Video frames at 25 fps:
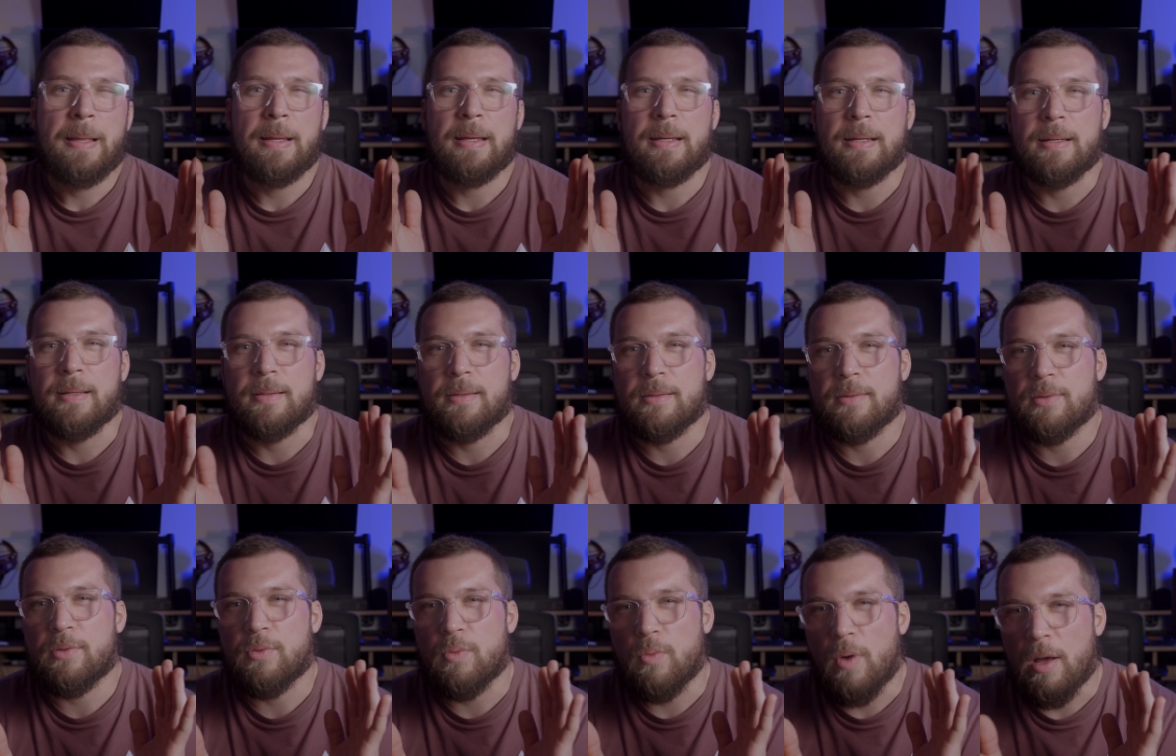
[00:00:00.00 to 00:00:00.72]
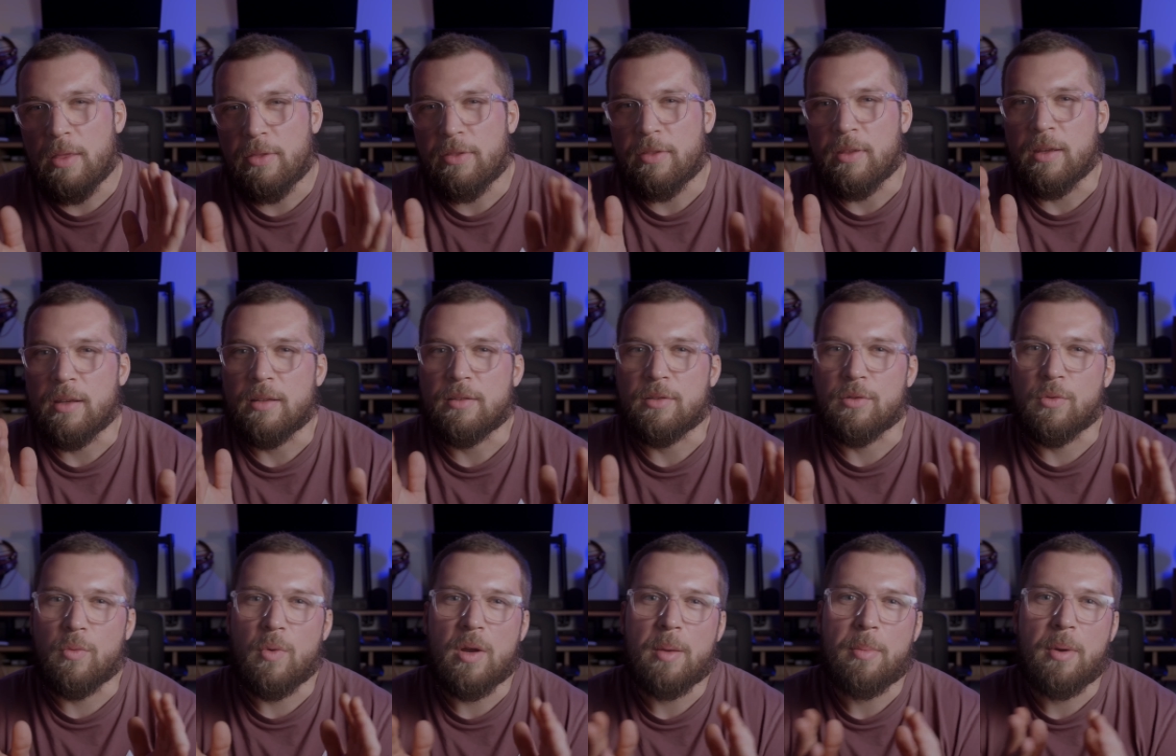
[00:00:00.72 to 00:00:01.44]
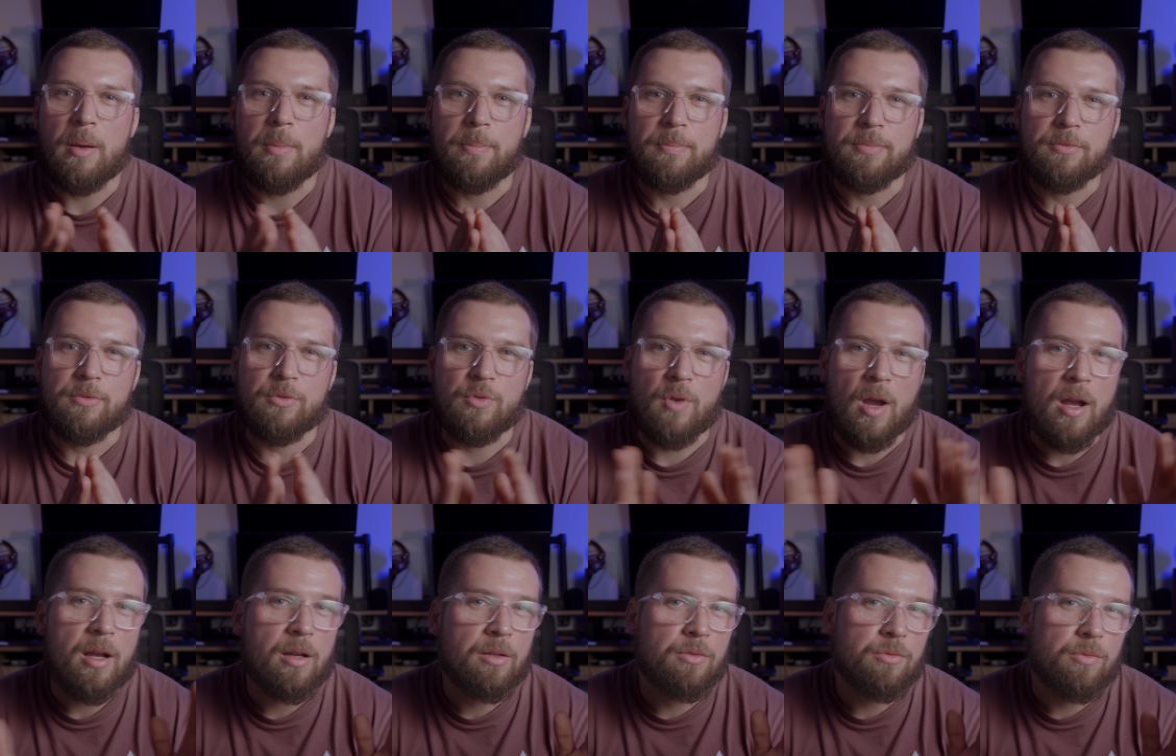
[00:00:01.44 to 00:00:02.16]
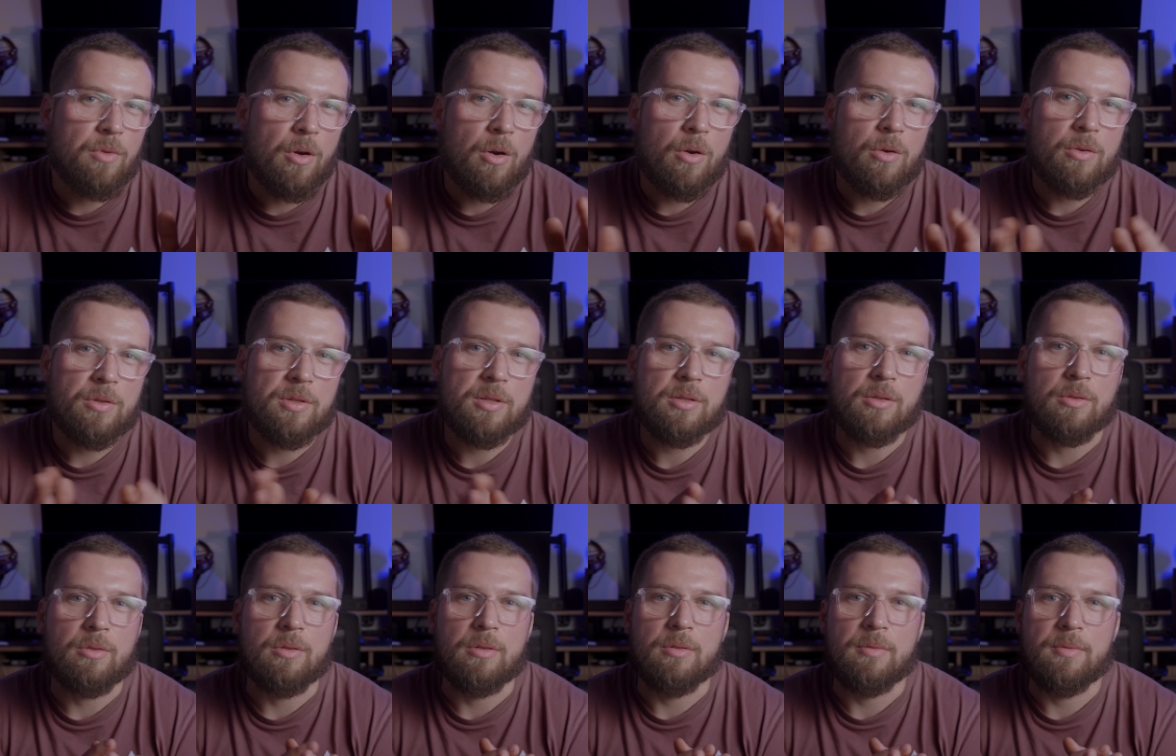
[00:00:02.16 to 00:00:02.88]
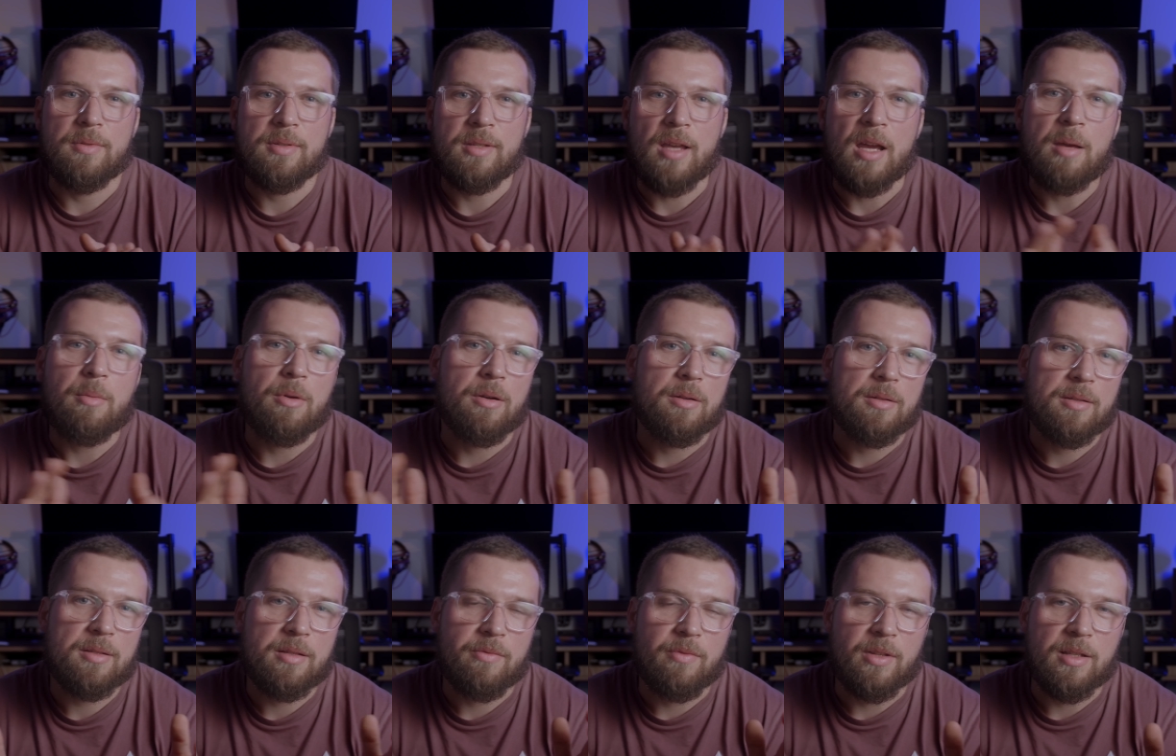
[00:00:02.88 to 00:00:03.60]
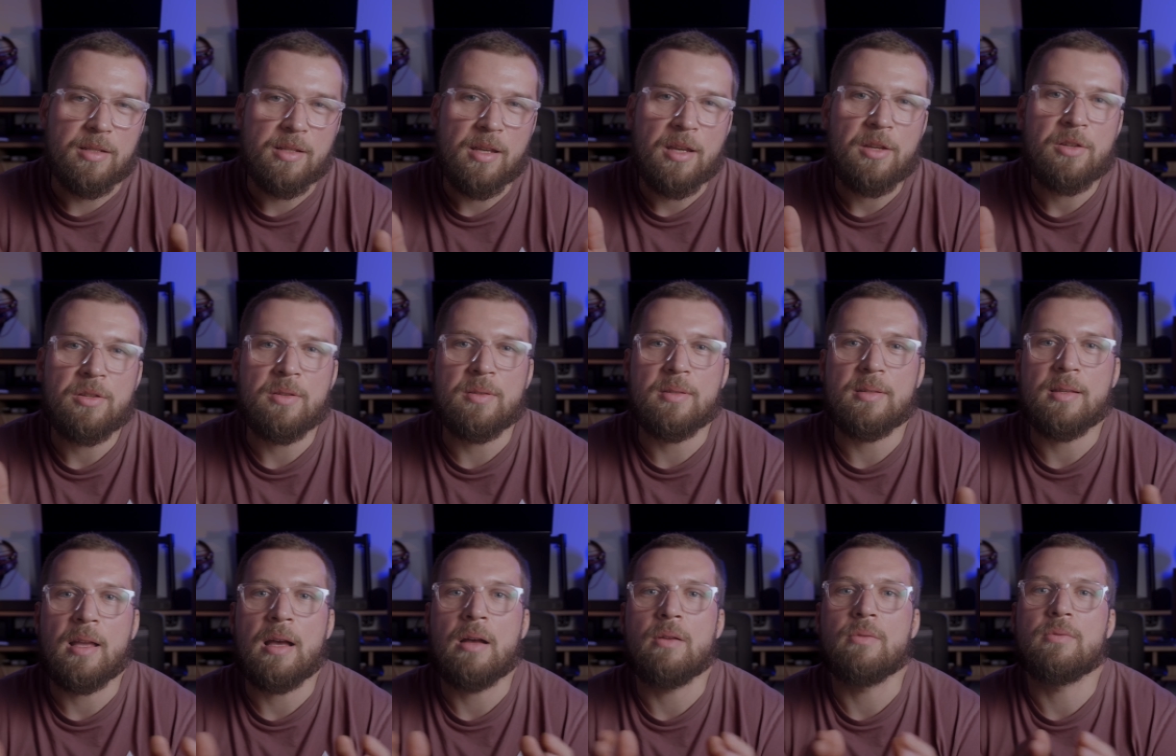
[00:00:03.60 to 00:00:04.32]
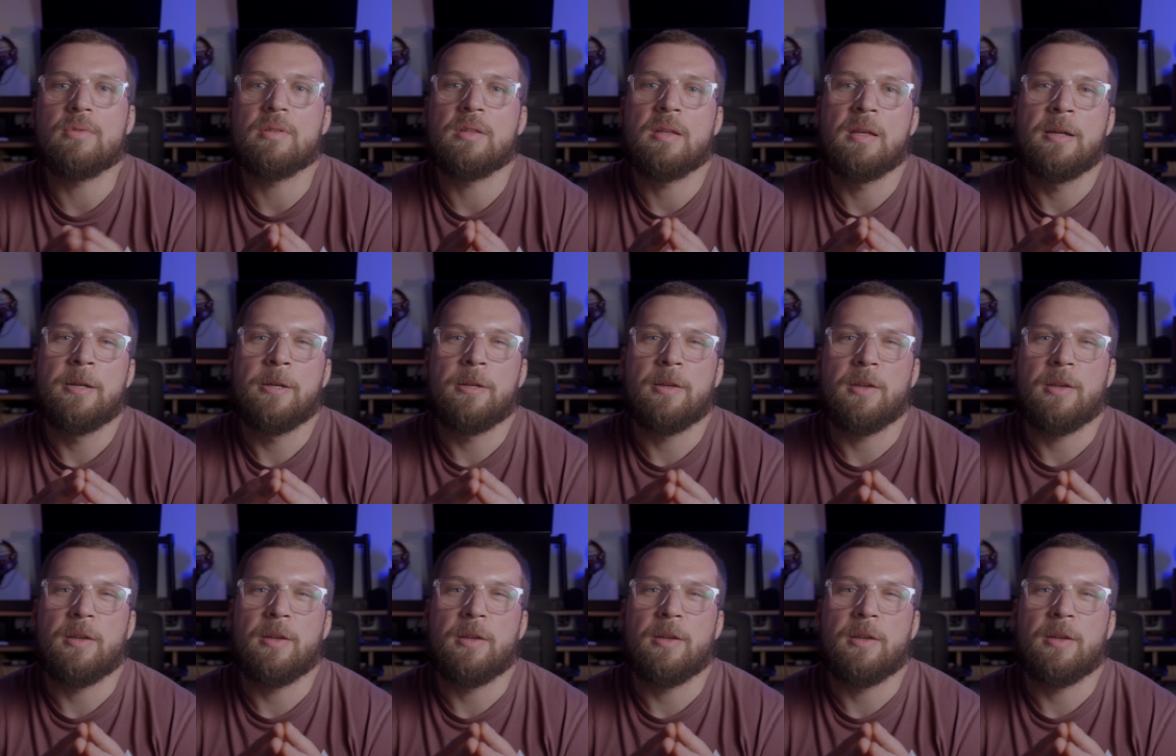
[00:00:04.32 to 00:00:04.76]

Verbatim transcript: It's one thing to whip up dragon roars or cyber civilization sounds.